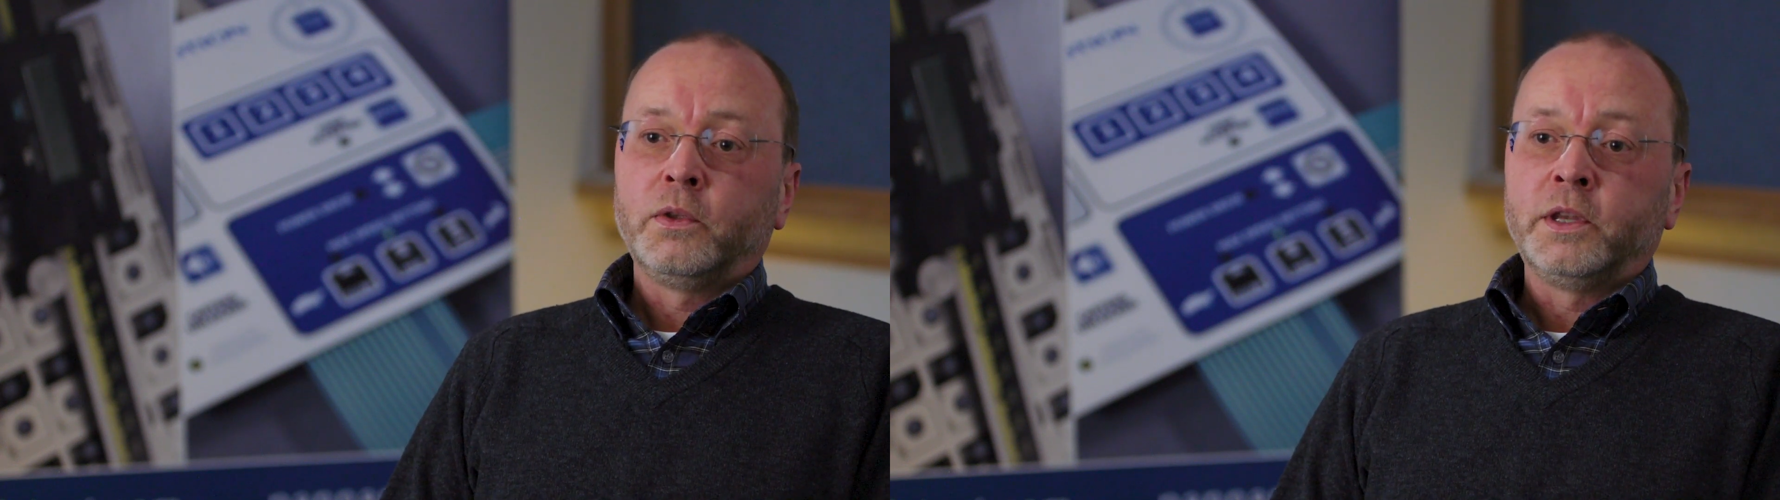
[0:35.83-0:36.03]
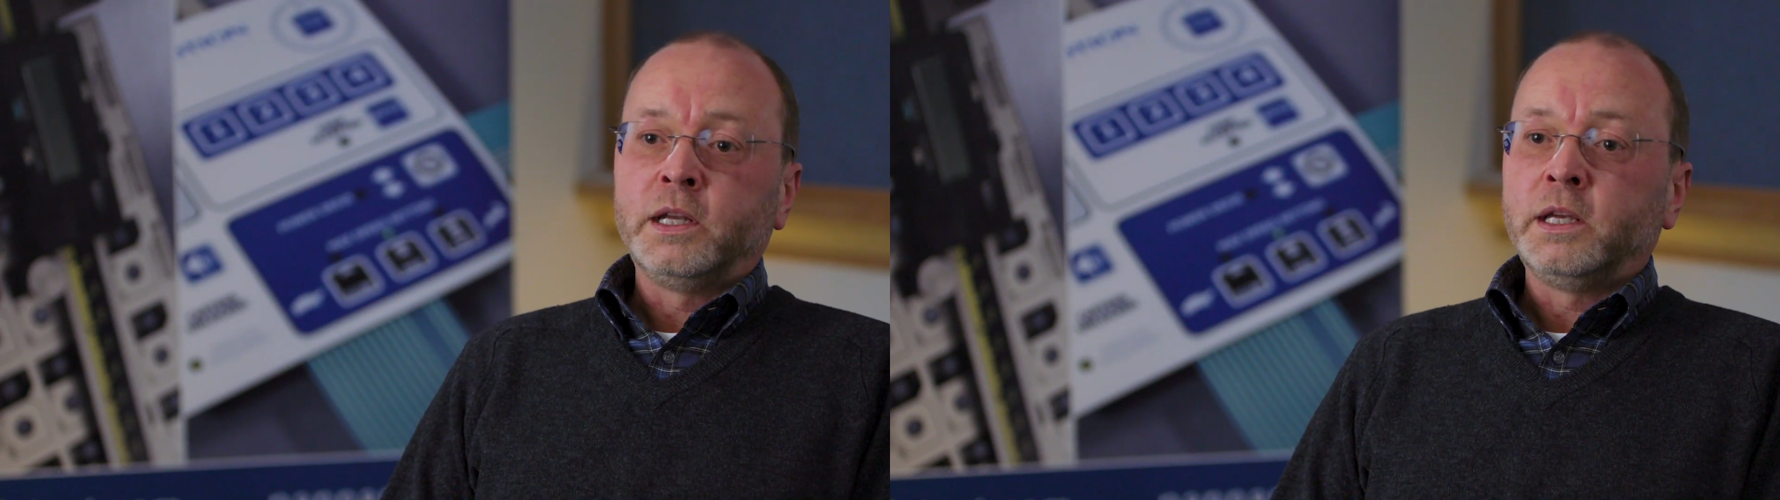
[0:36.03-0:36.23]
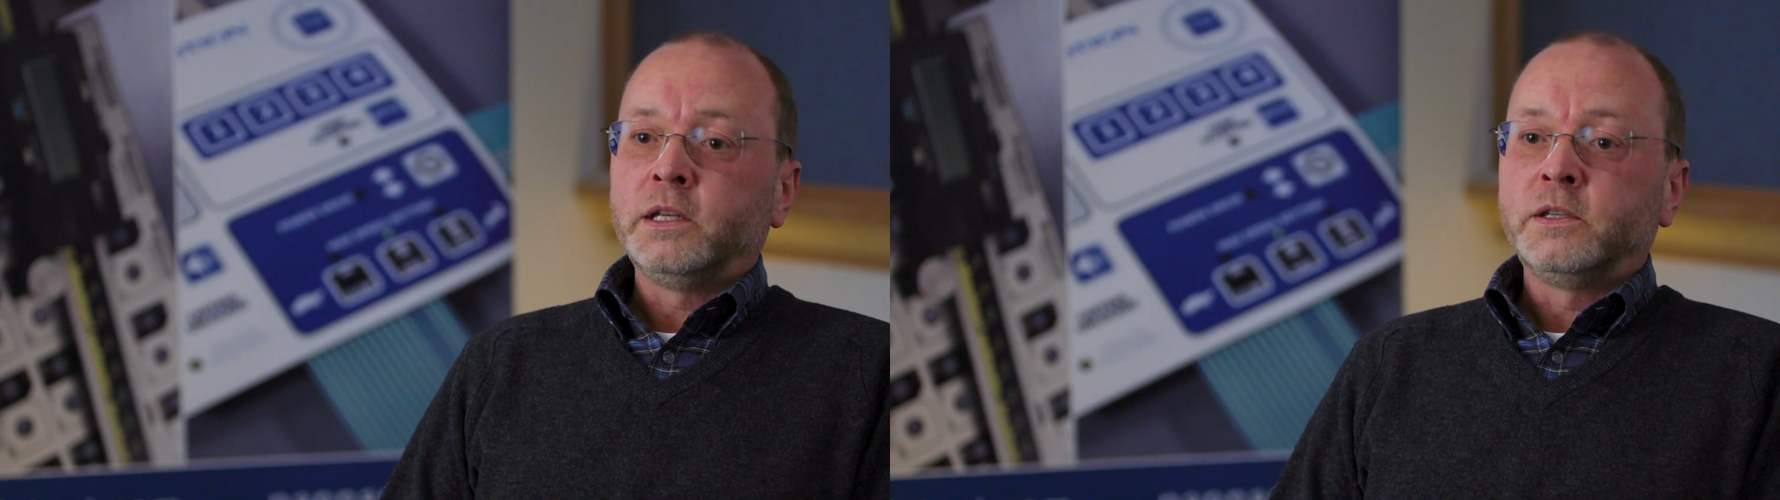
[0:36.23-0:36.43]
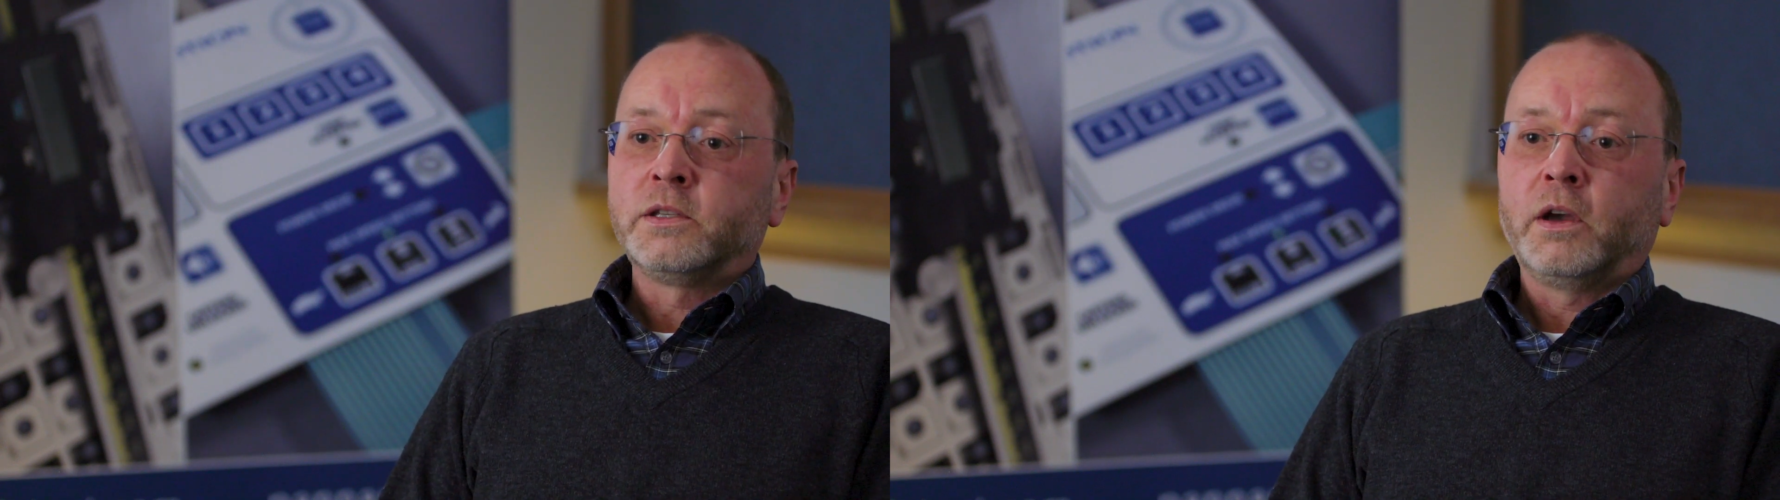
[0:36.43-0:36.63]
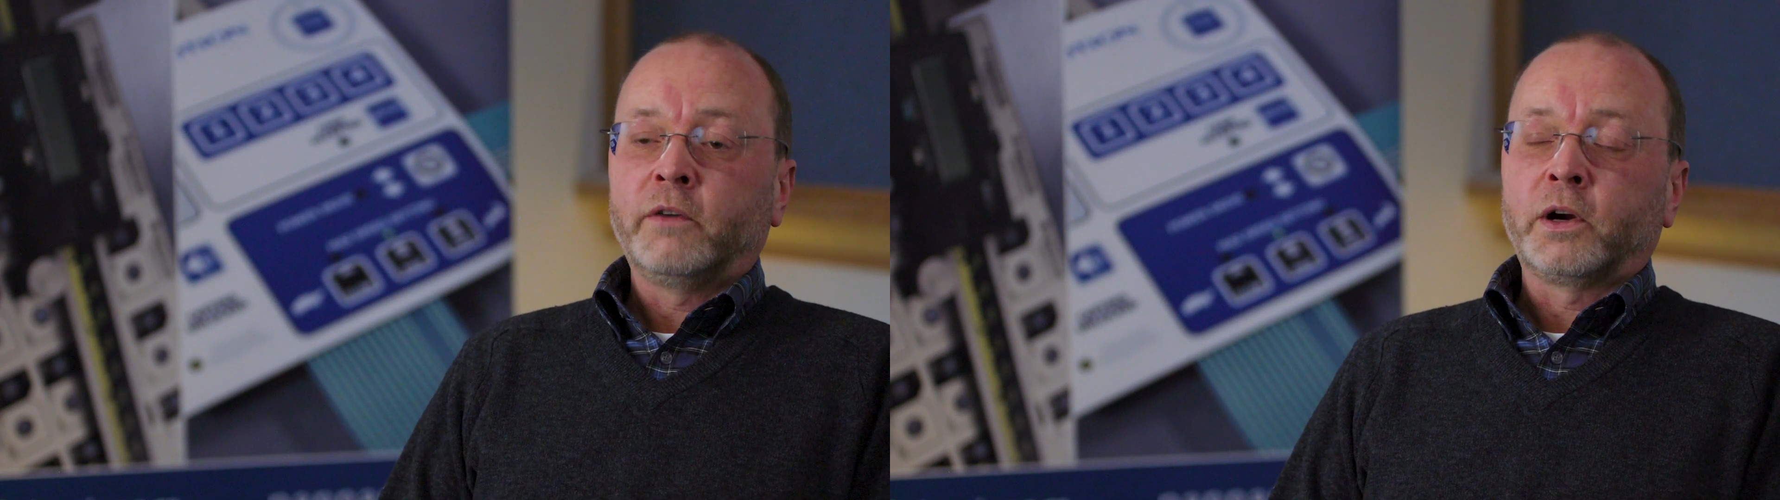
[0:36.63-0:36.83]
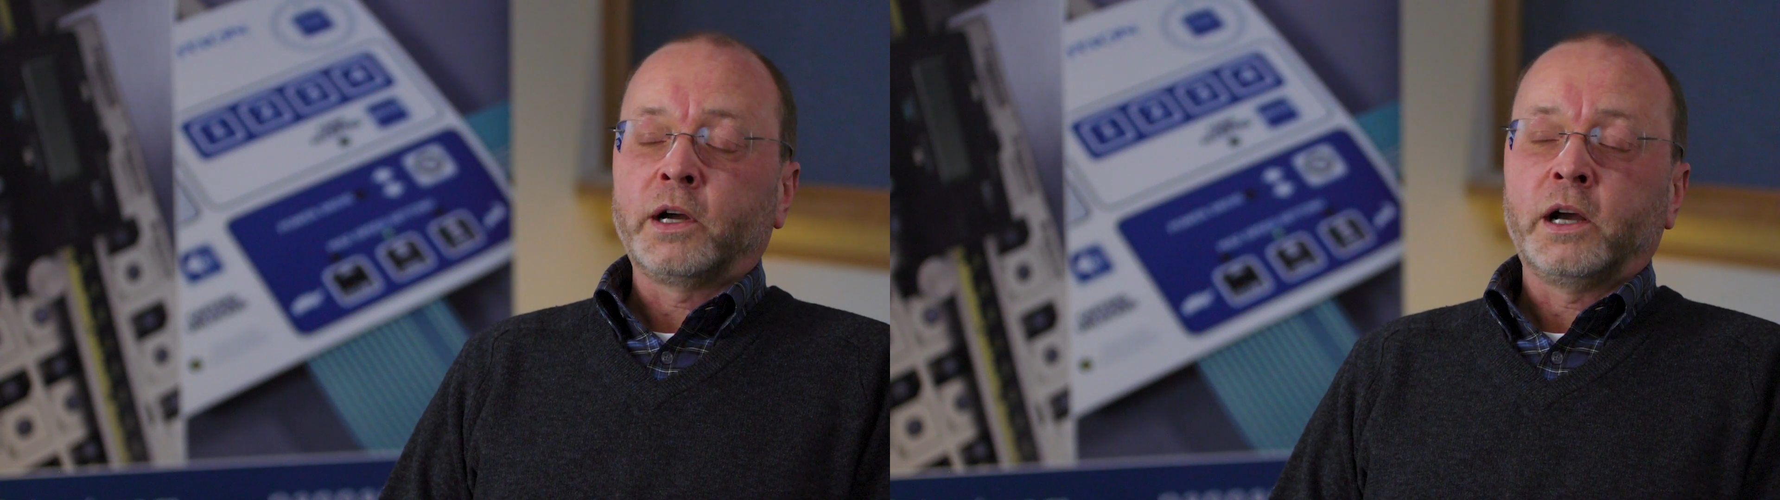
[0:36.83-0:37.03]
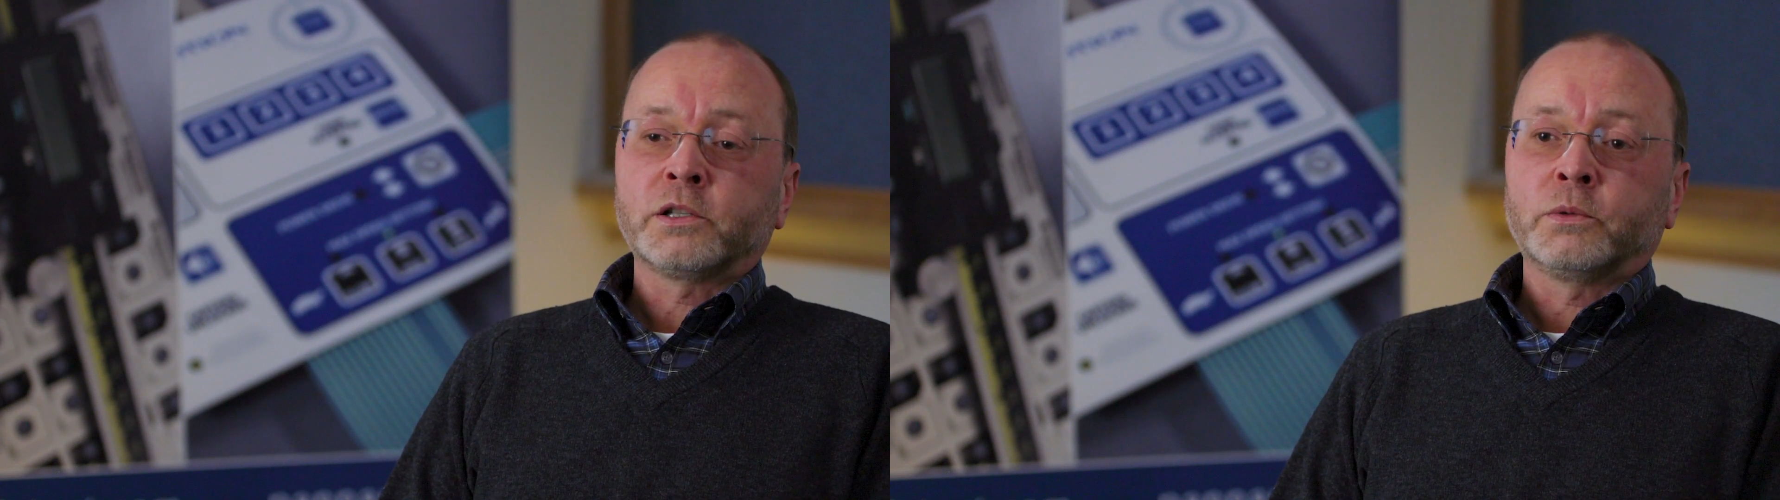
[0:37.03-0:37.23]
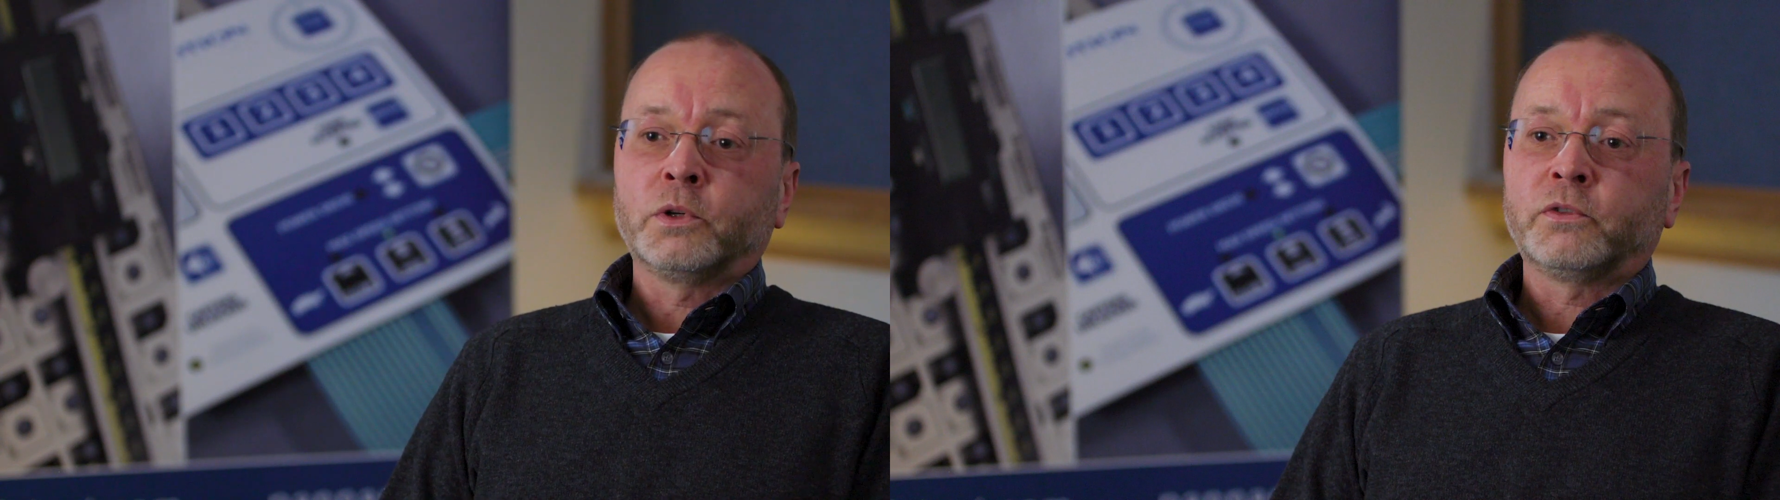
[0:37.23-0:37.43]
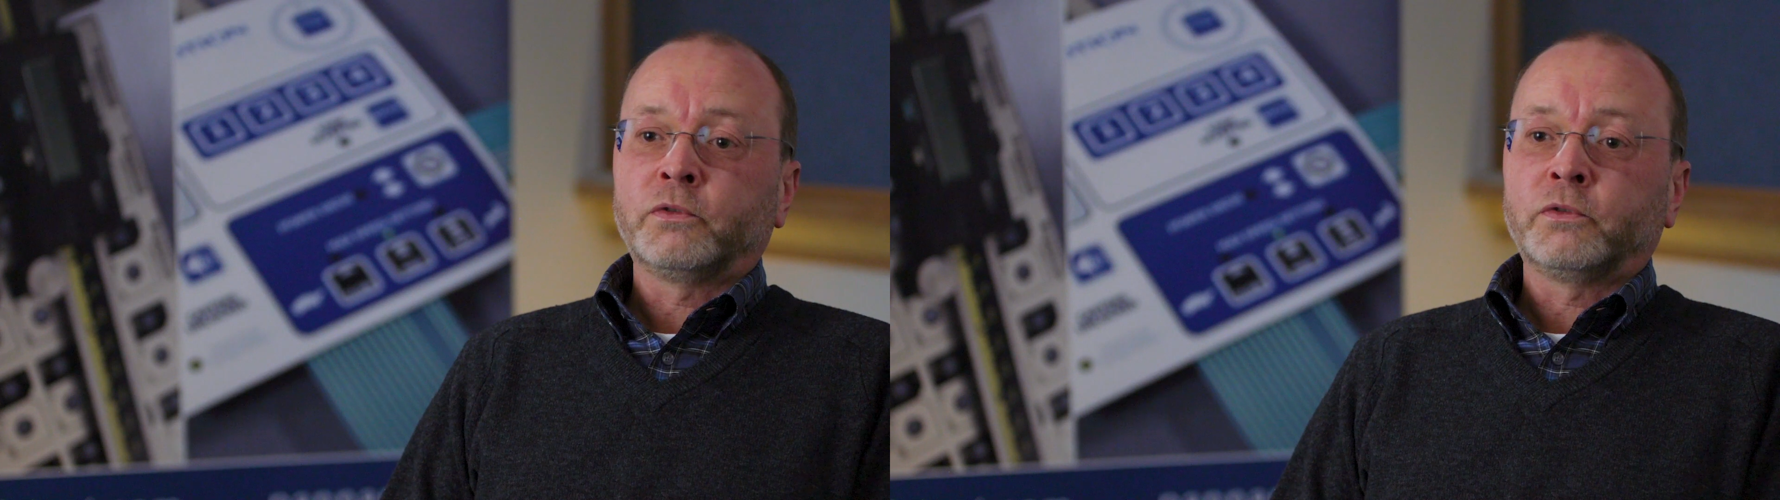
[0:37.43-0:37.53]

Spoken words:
the needs of our customers,